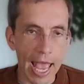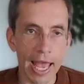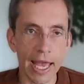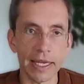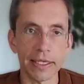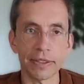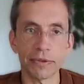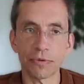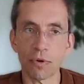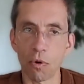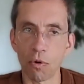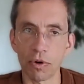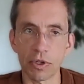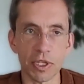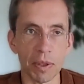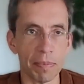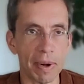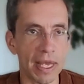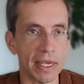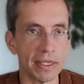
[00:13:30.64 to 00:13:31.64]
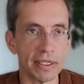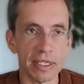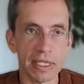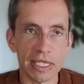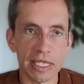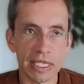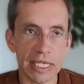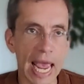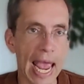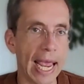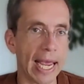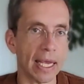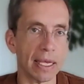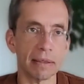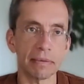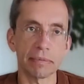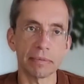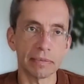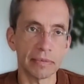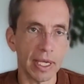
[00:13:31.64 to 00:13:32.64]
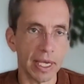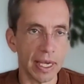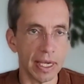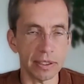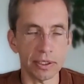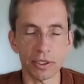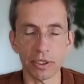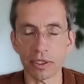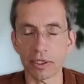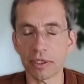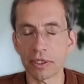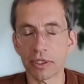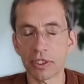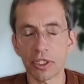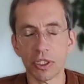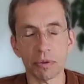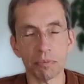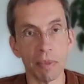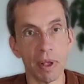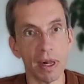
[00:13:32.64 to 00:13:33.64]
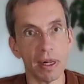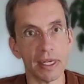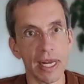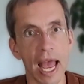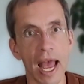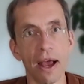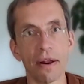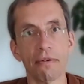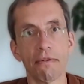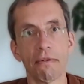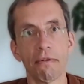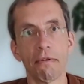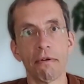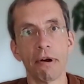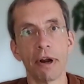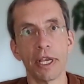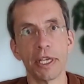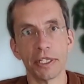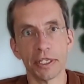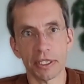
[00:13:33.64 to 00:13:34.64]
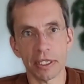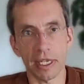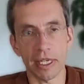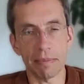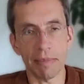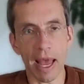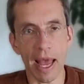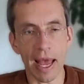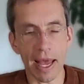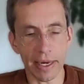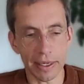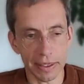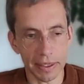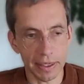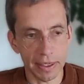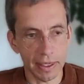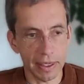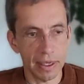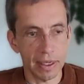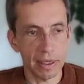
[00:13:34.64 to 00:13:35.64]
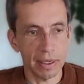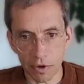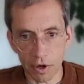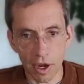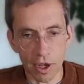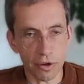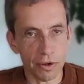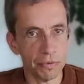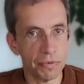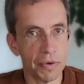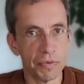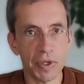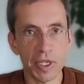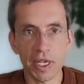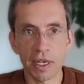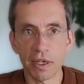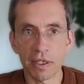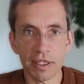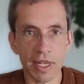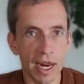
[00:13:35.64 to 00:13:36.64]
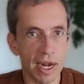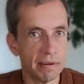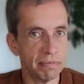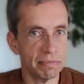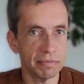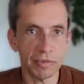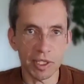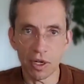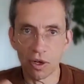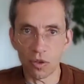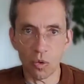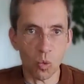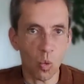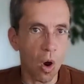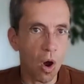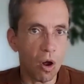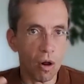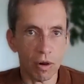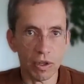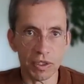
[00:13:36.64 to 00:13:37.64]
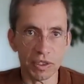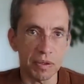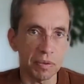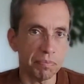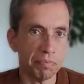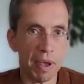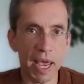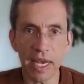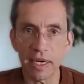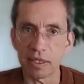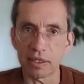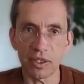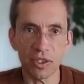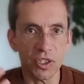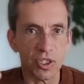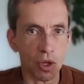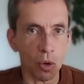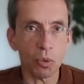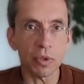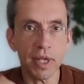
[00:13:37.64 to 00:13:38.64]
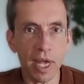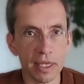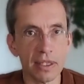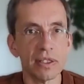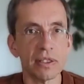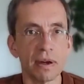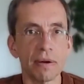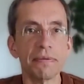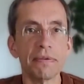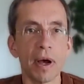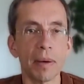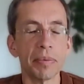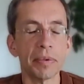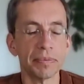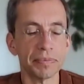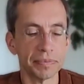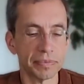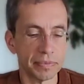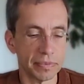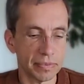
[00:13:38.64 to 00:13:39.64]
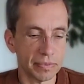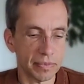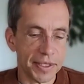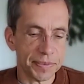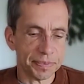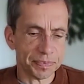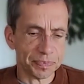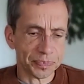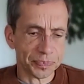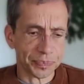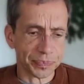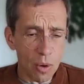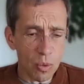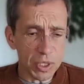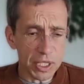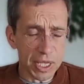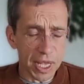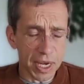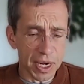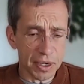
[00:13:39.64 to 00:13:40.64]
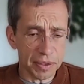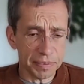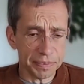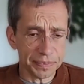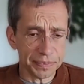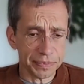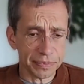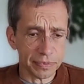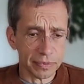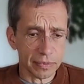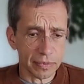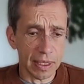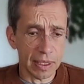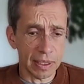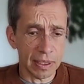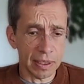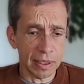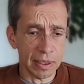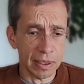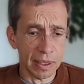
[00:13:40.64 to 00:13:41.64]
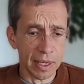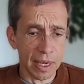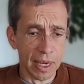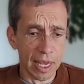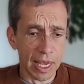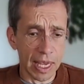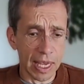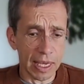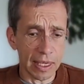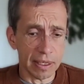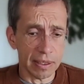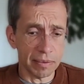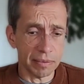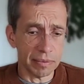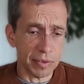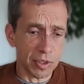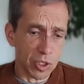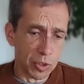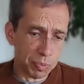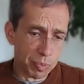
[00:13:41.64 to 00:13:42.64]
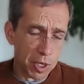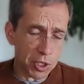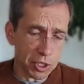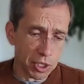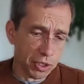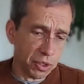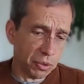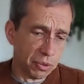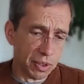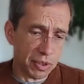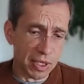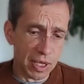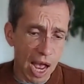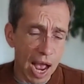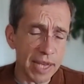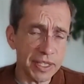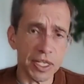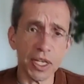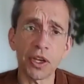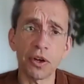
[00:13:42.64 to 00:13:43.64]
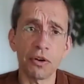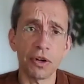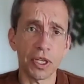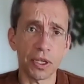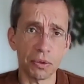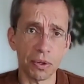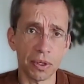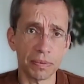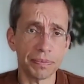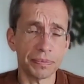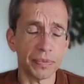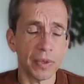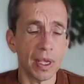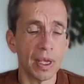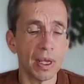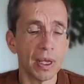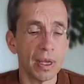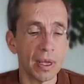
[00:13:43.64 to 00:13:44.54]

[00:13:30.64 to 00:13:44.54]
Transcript: And of course, the place stank. It just smelled outrageously bad. For 150 years, that you know, the walls, the paint had soaked that stuff up. And I was there in a special unit, the high security unit,